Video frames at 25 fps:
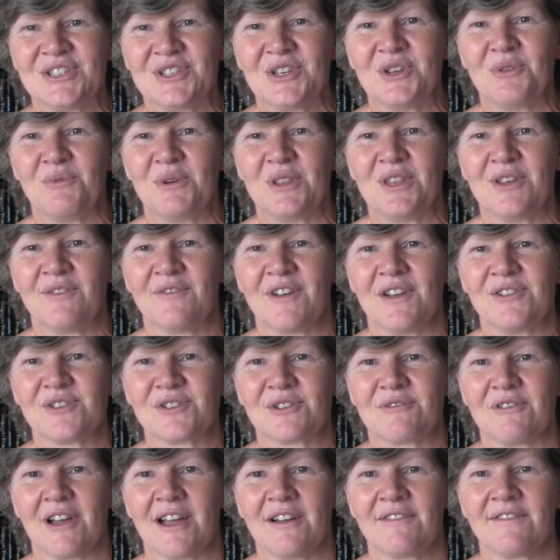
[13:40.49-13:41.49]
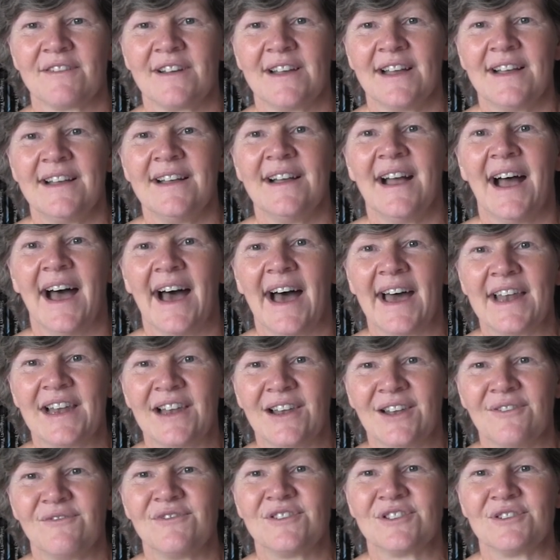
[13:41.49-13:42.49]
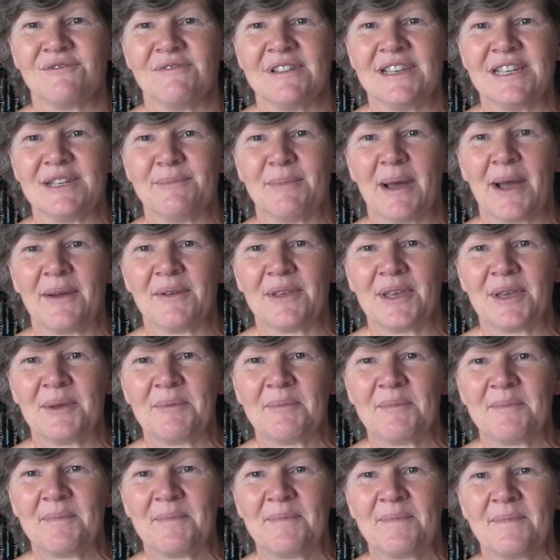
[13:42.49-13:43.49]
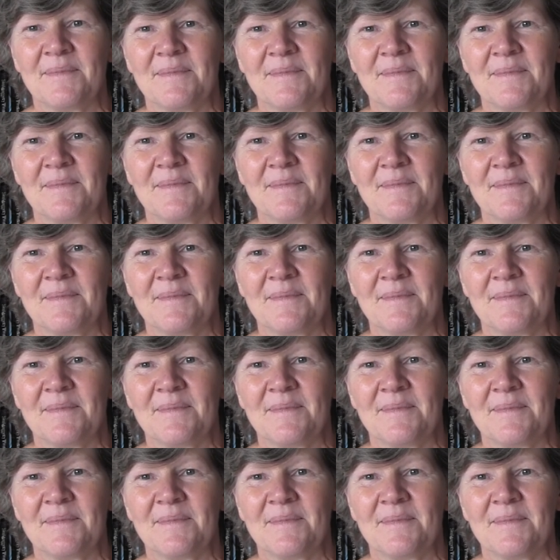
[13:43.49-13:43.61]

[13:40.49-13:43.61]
do with your photograph. I'd love to read about you.